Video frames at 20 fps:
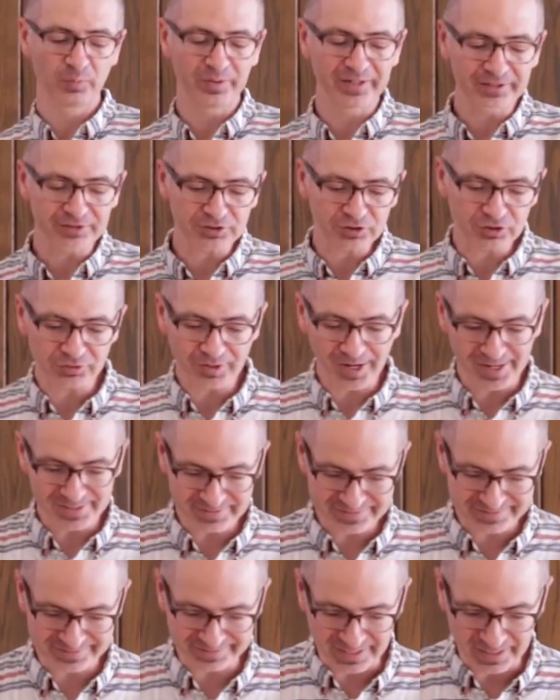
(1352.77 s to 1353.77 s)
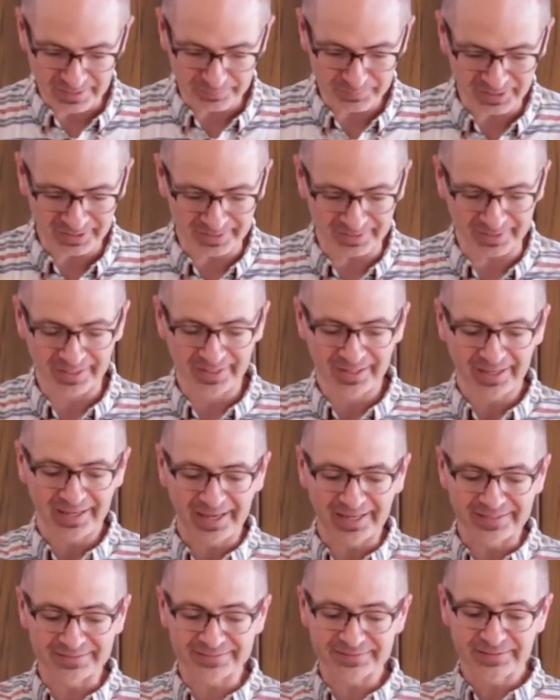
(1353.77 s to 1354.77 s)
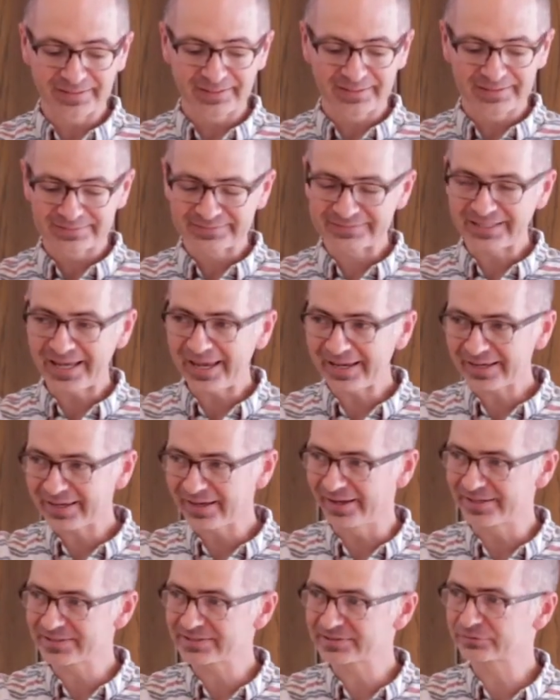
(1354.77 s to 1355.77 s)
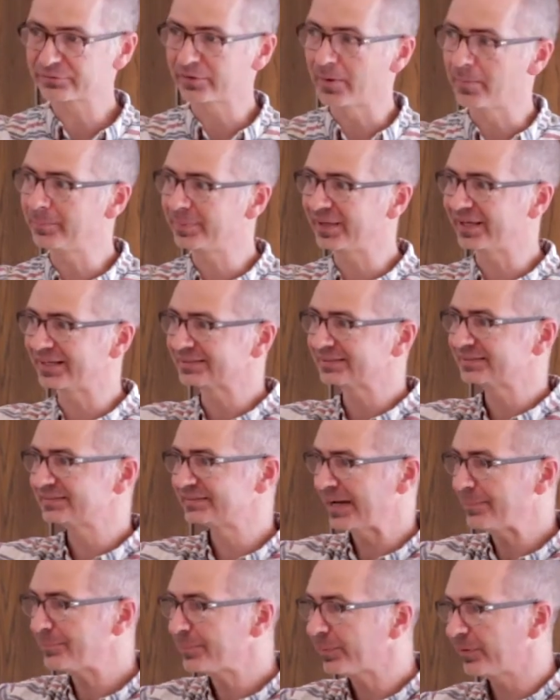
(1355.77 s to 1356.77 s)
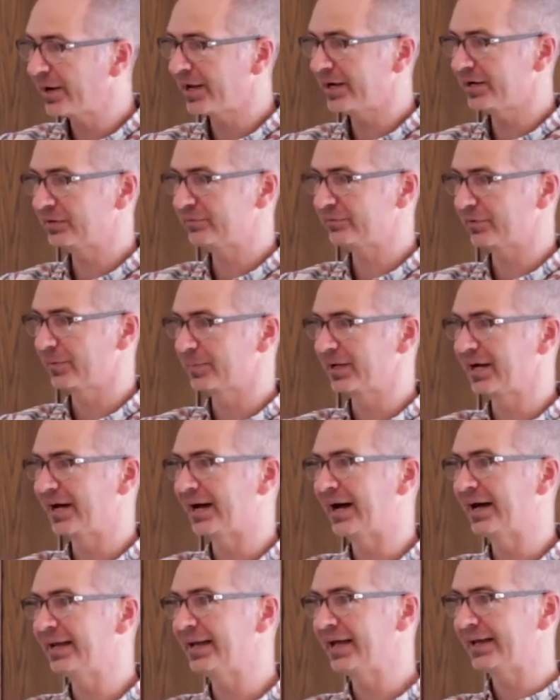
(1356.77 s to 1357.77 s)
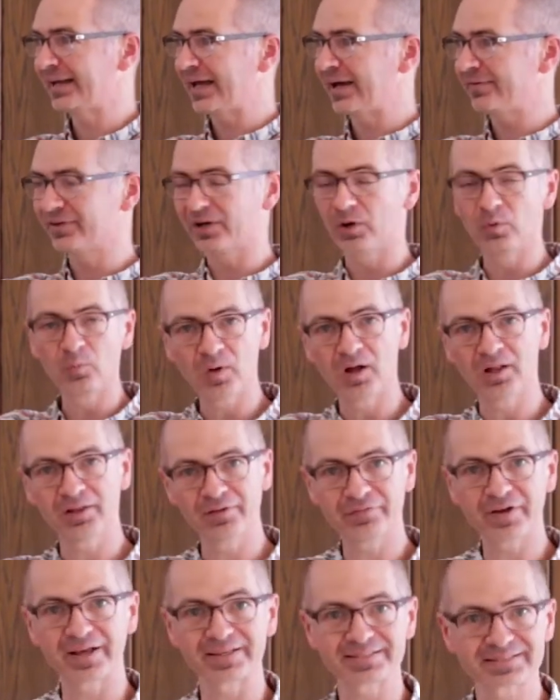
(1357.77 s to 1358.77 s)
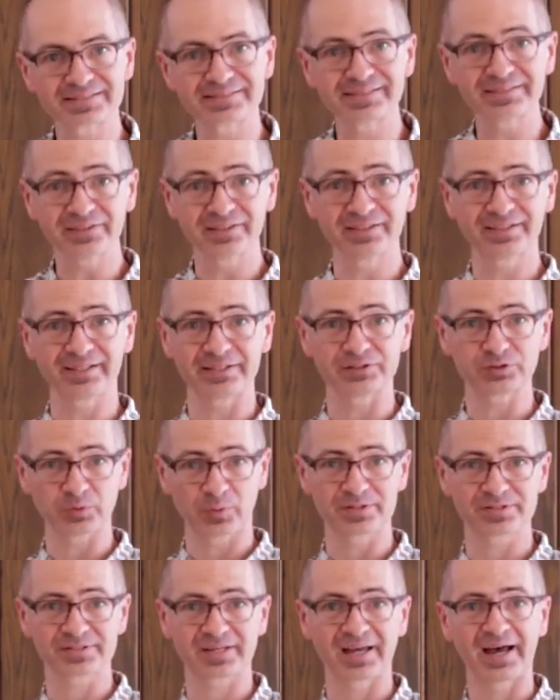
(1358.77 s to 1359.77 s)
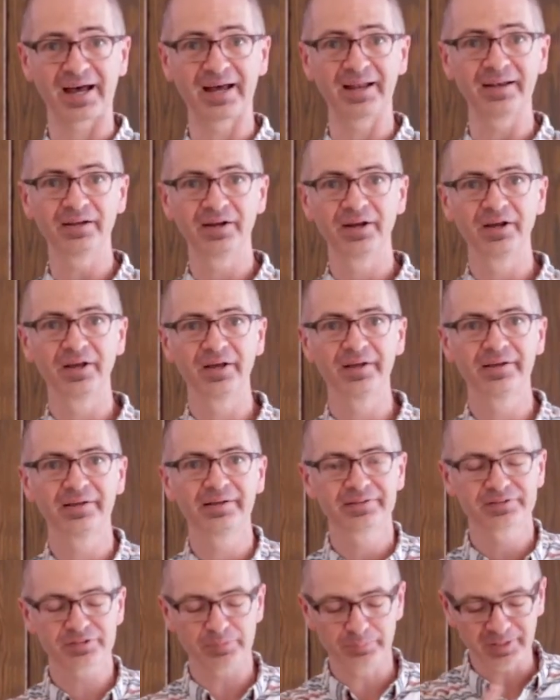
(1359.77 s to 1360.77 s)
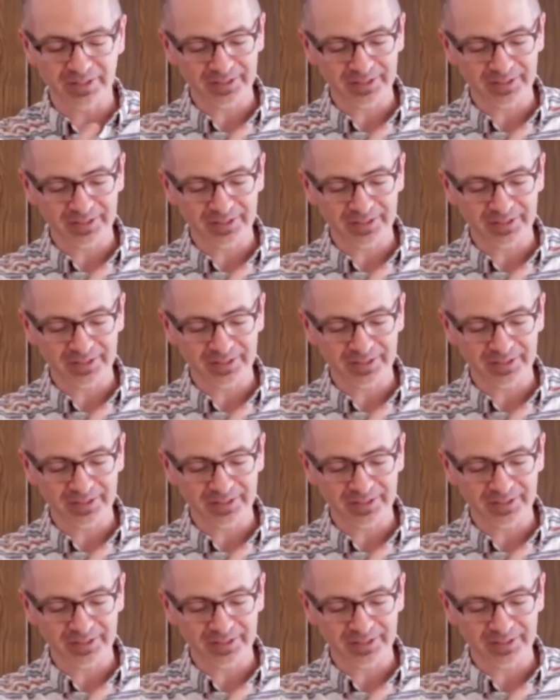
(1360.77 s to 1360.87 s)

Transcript: We need Christ to come in and take us from being separated from God and having a wall of hostility towards God to